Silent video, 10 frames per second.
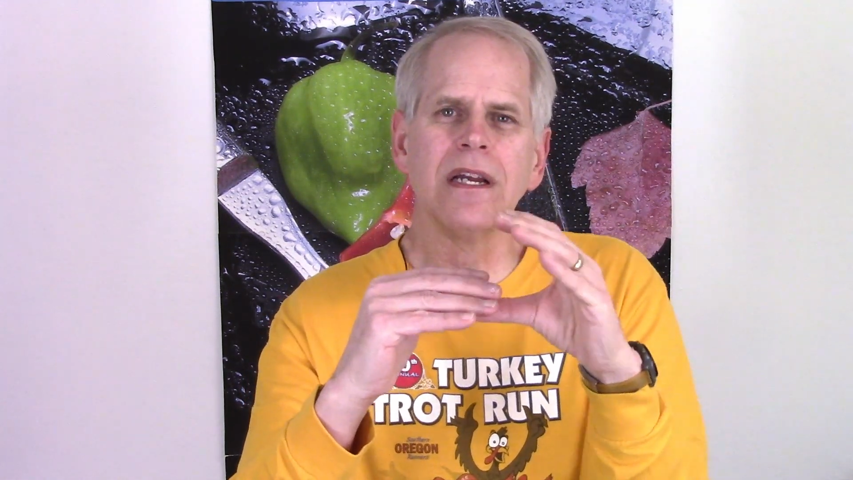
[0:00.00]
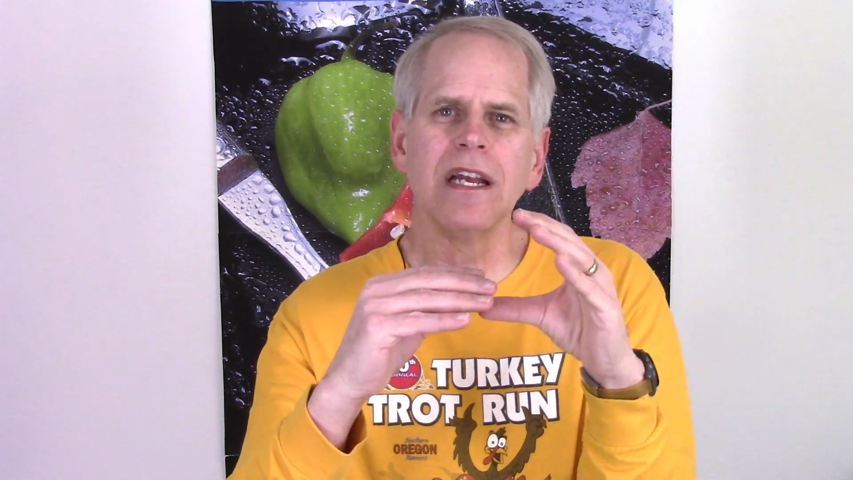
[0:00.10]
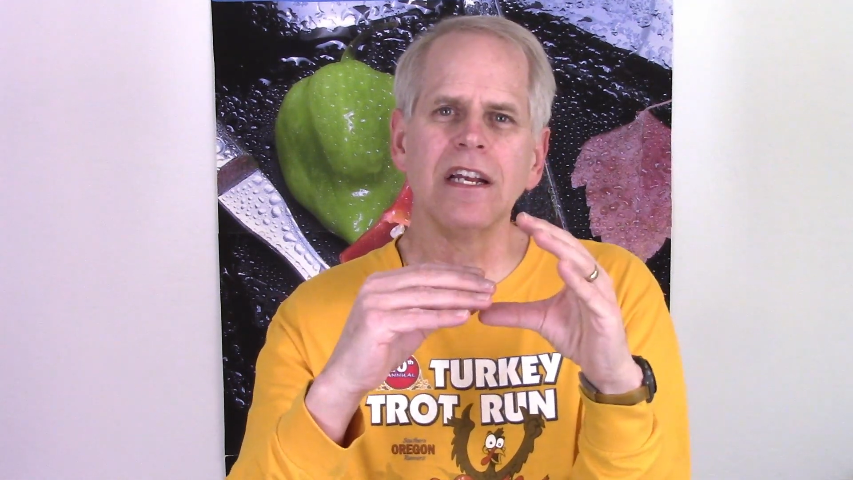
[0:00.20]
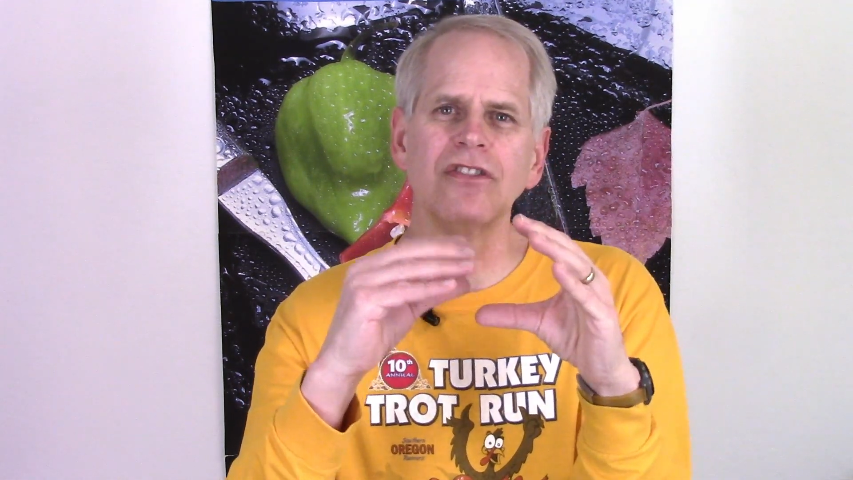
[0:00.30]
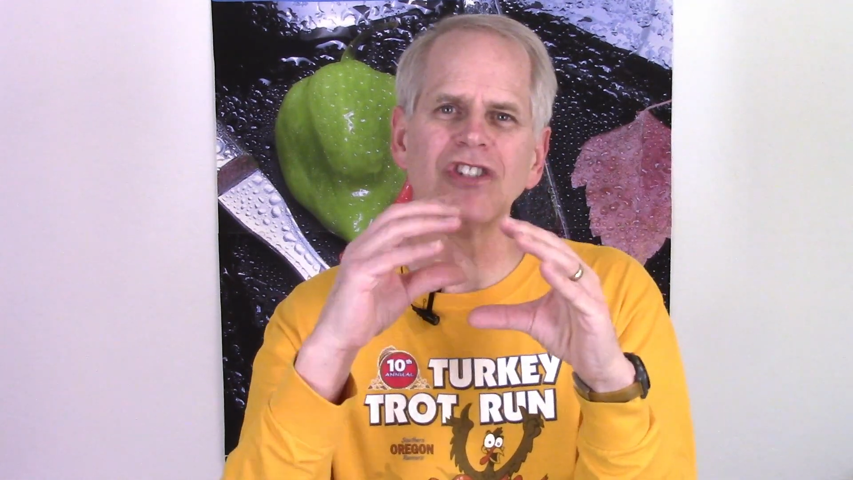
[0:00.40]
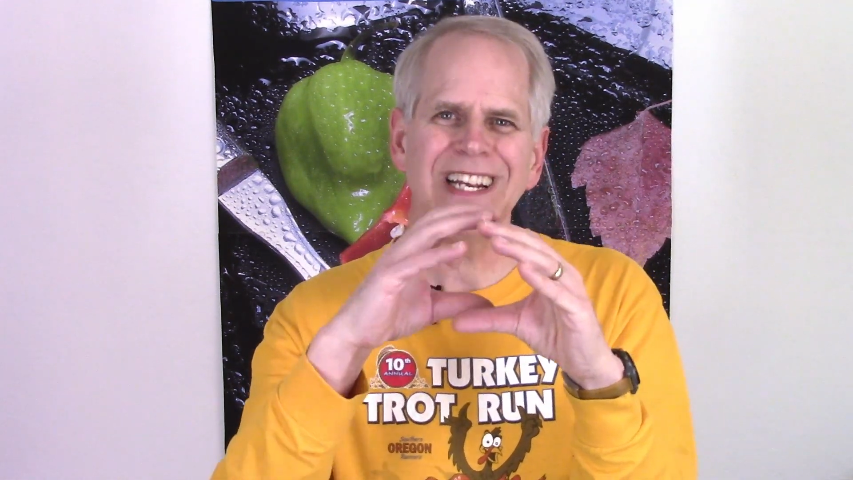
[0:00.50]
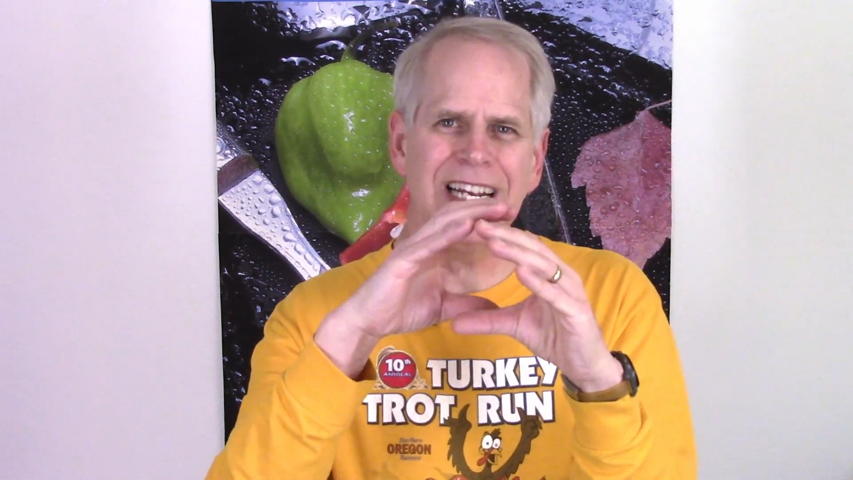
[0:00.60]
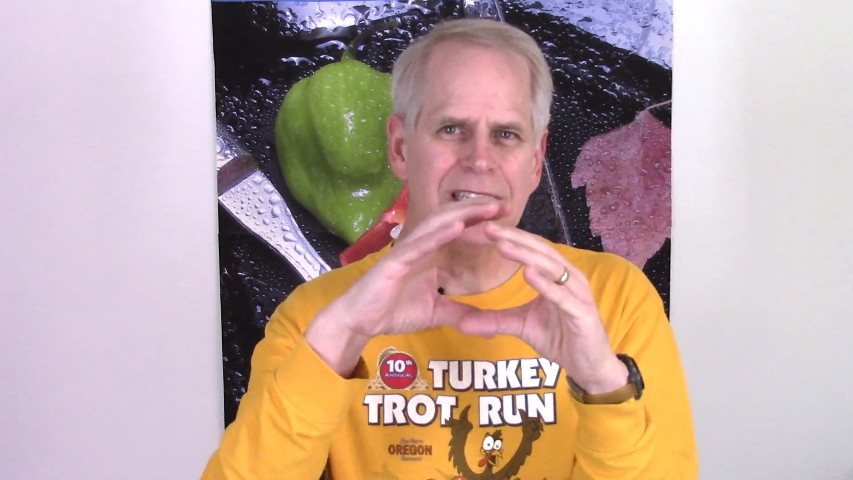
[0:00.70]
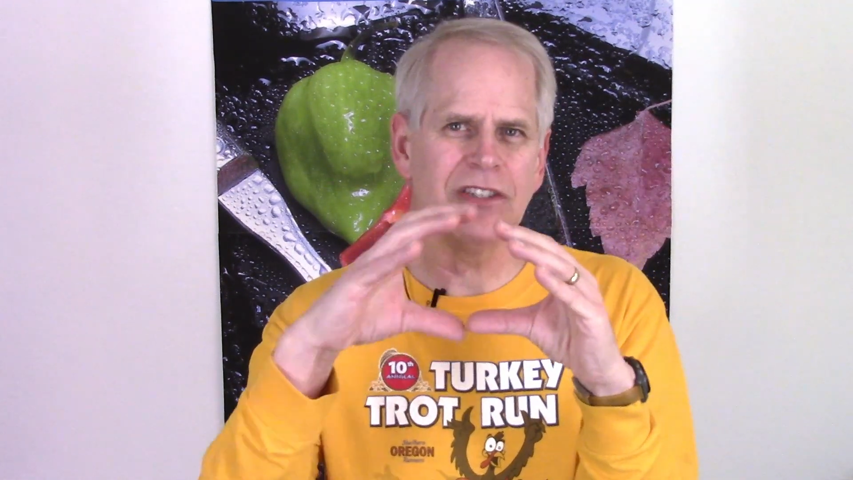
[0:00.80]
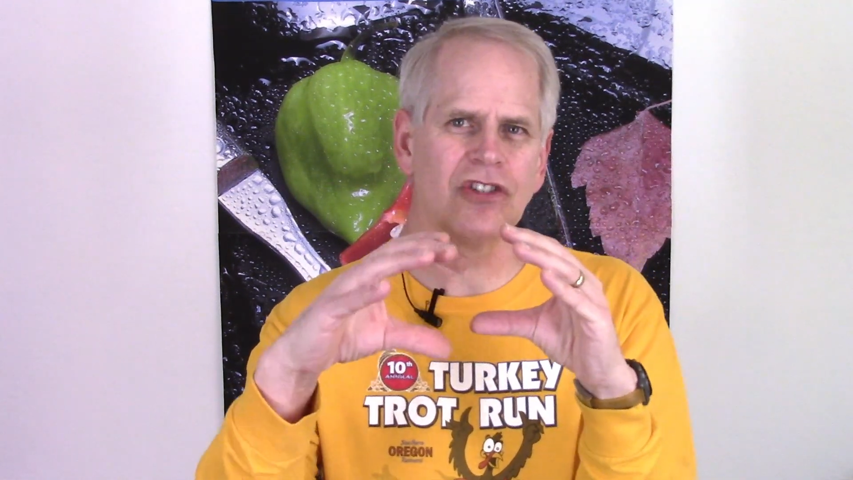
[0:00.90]
is
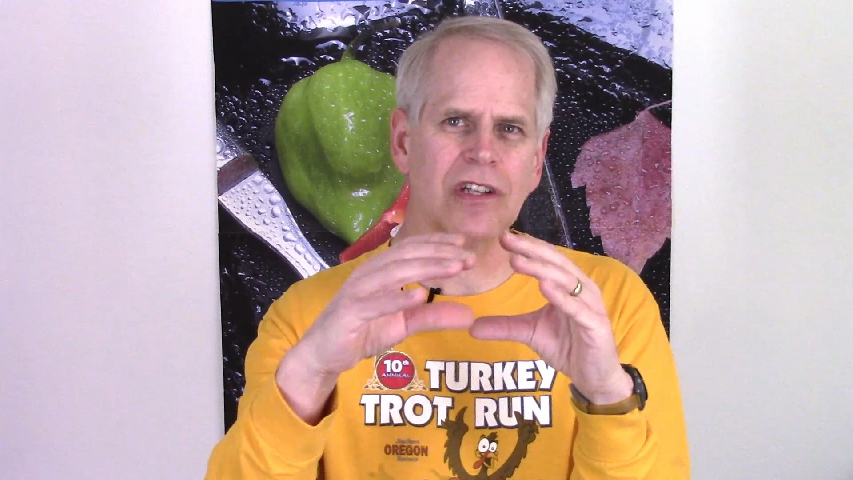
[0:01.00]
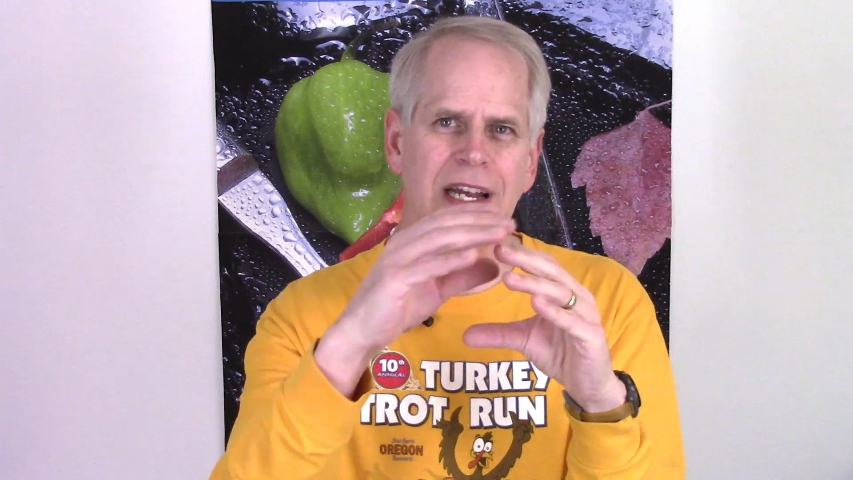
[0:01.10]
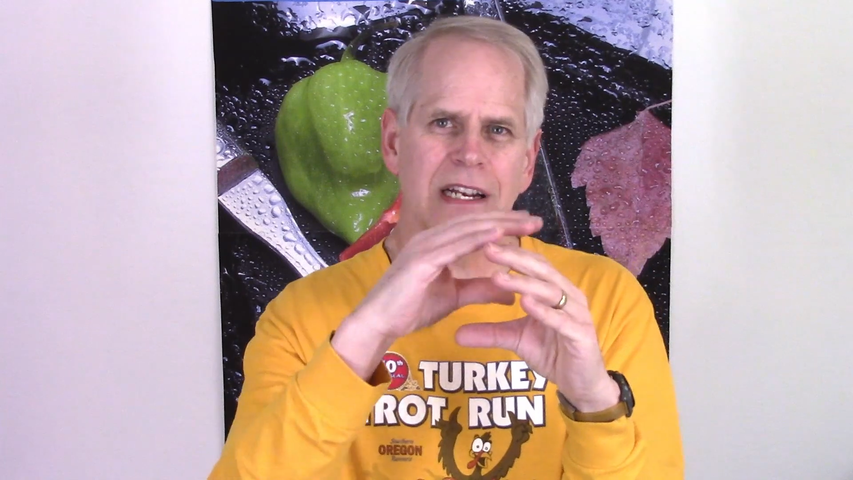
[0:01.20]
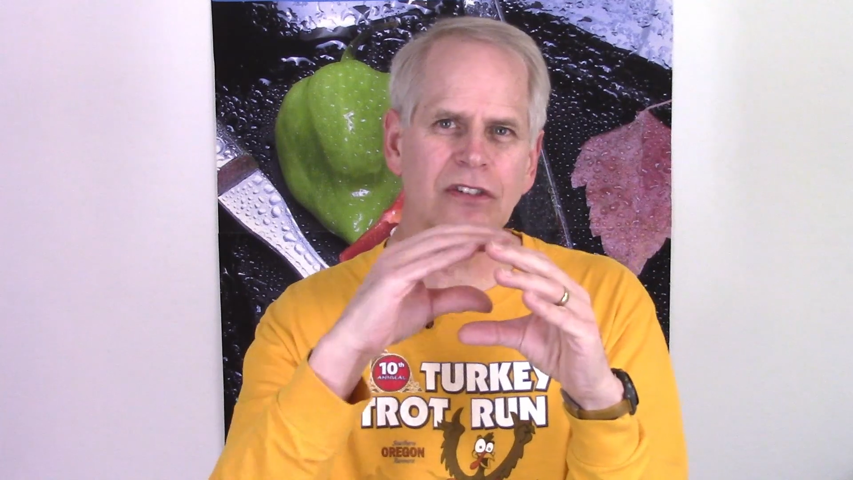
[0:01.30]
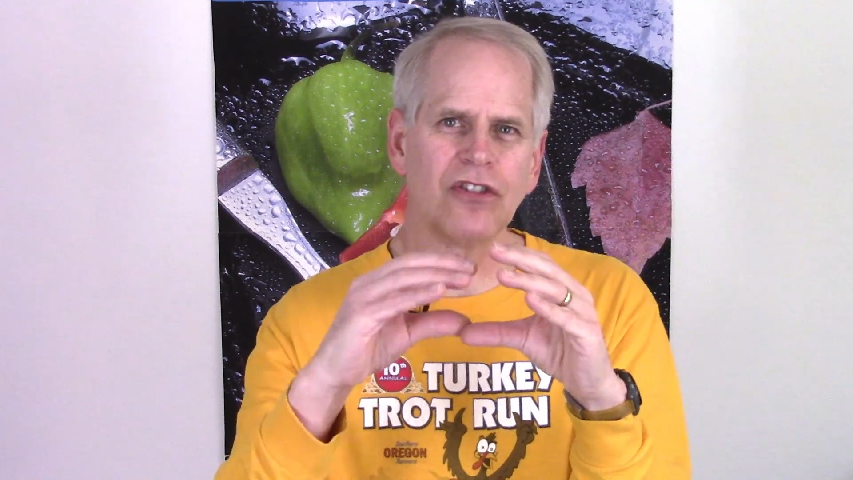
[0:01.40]
insulated